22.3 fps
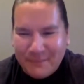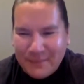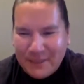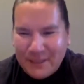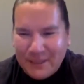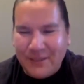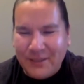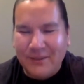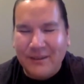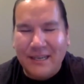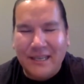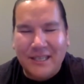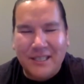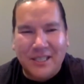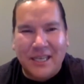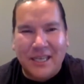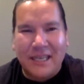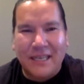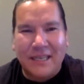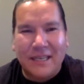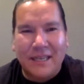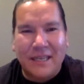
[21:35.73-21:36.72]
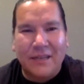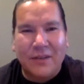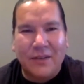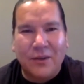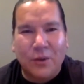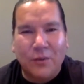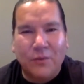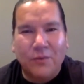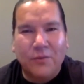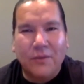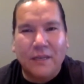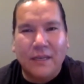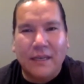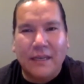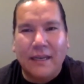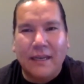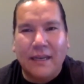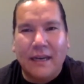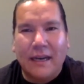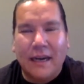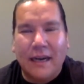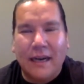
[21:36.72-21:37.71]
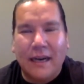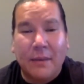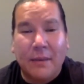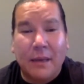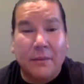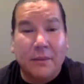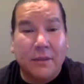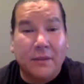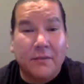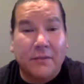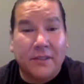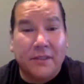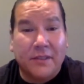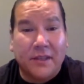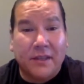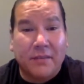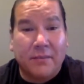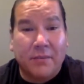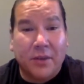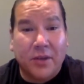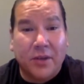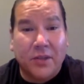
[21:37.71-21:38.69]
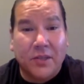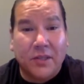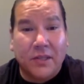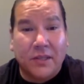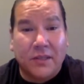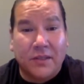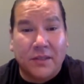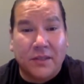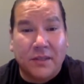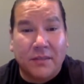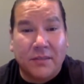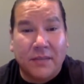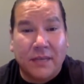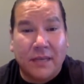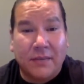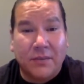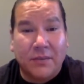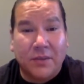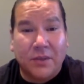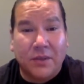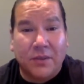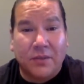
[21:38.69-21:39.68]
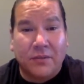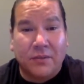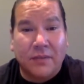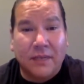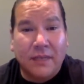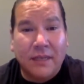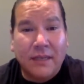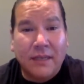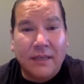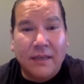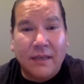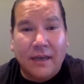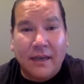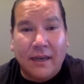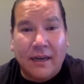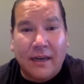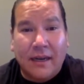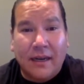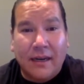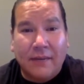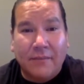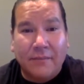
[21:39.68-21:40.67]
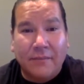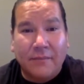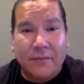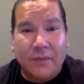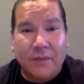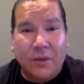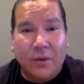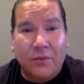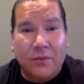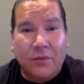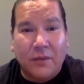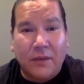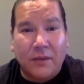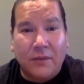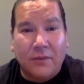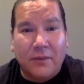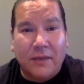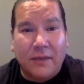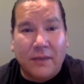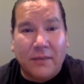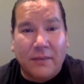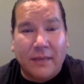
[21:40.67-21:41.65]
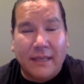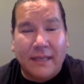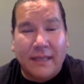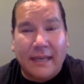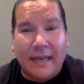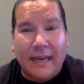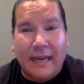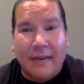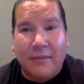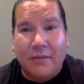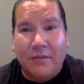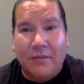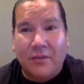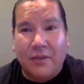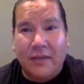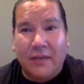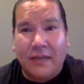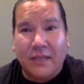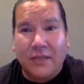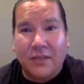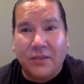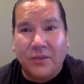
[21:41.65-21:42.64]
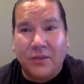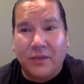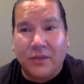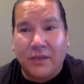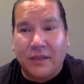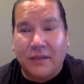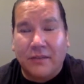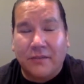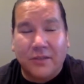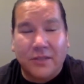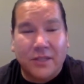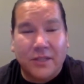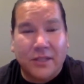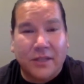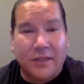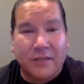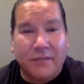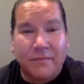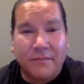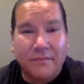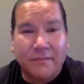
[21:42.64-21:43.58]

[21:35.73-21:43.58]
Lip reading: Miigwech, and hopefully I'm able to visit in person sometime soon. Hopefully we can make that happen for the next school year for sure.